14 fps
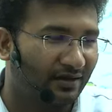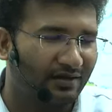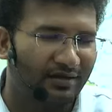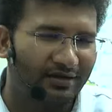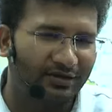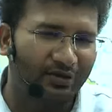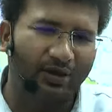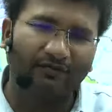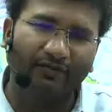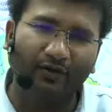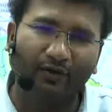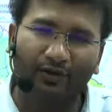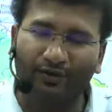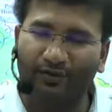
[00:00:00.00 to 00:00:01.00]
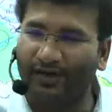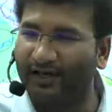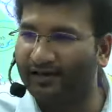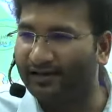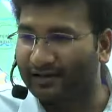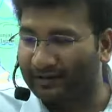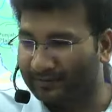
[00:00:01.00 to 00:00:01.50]
You ever go to
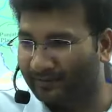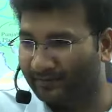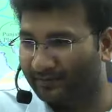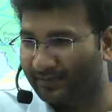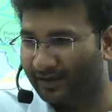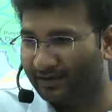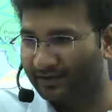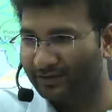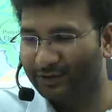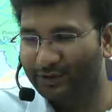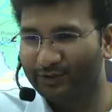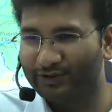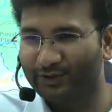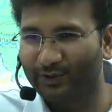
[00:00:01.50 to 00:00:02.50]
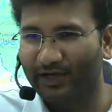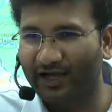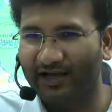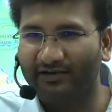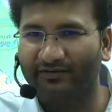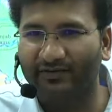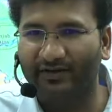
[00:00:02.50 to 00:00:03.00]
Delhi? You used to
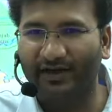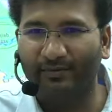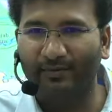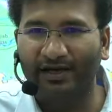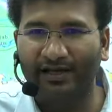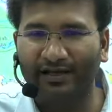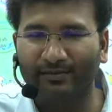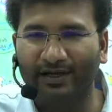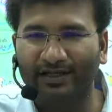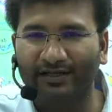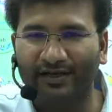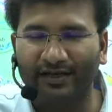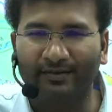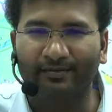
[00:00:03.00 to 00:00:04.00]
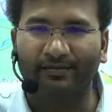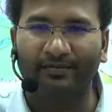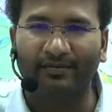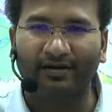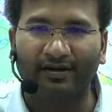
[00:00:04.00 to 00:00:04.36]
have a building by the name